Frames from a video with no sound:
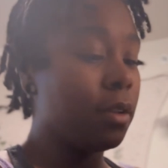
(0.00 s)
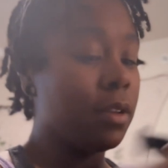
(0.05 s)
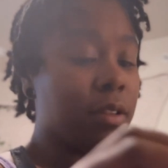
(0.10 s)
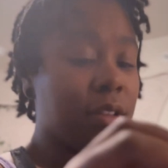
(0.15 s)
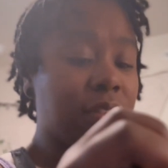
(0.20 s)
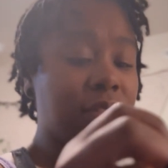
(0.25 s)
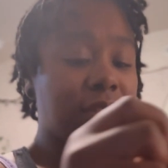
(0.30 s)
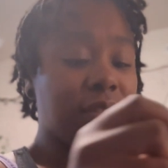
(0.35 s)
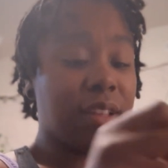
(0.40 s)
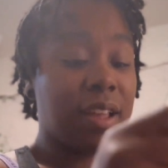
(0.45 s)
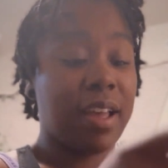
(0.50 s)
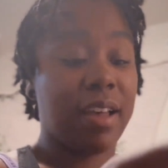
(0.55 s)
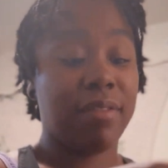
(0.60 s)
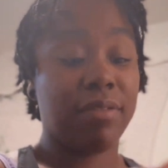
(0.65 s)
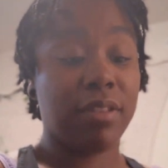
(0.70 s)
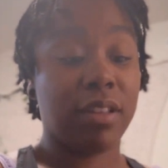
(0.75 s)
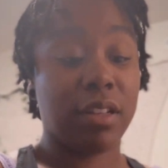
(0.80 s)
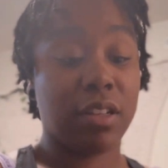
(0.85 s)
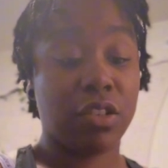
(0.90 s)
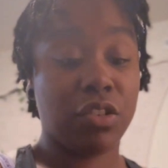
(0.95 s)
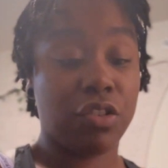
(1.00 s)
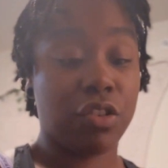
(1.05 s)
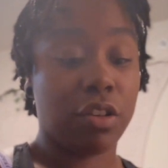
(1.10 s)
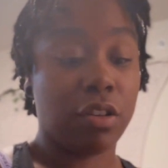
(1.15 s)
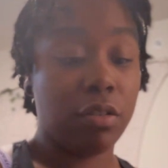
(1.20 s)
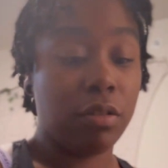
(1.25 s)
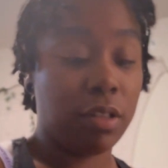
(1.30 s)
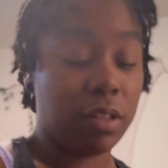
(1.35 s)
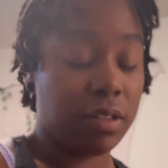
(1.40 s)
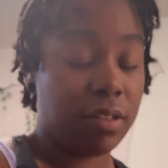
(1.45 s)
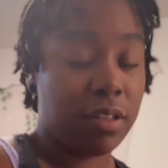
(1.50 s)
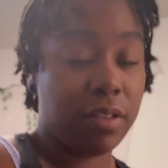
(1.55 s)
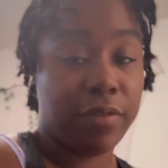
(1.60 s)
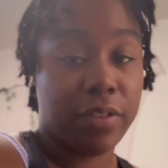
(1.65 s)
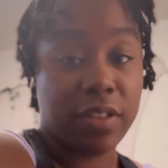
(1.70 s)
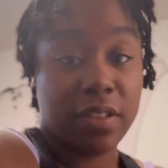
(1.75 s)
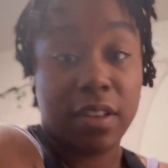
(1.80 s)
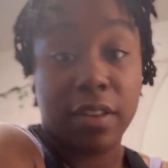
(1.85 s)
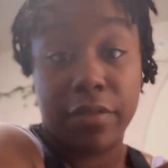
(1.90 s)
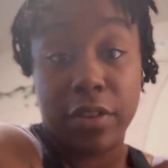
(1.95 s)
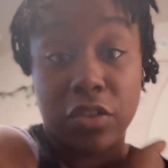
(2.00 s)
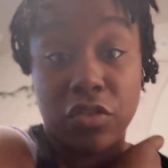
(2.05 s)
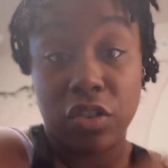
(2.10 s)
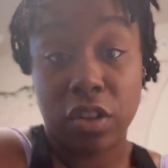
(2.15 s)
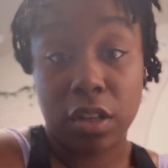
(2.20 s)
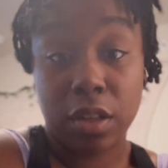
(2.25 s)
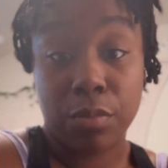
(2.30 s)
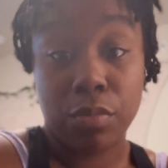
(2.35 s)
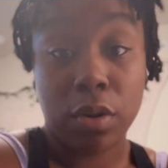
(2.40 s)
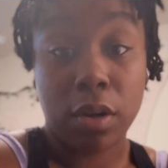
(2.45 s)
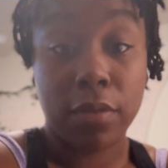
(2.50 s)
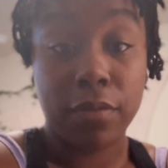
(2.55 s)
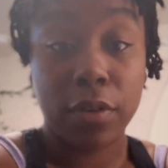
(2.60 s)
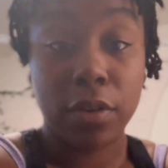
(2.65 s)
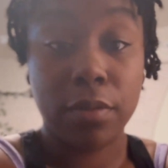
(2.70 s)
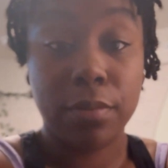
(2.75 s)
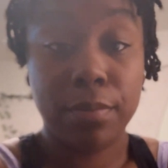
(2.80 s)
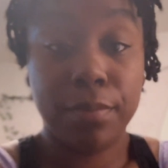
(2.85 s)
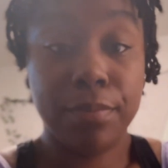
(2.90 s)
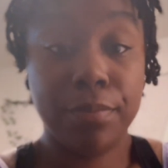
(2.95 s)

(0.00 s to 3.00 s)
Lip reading: This is an athletic shirt. Let's see if it's giving Johnny Bravo.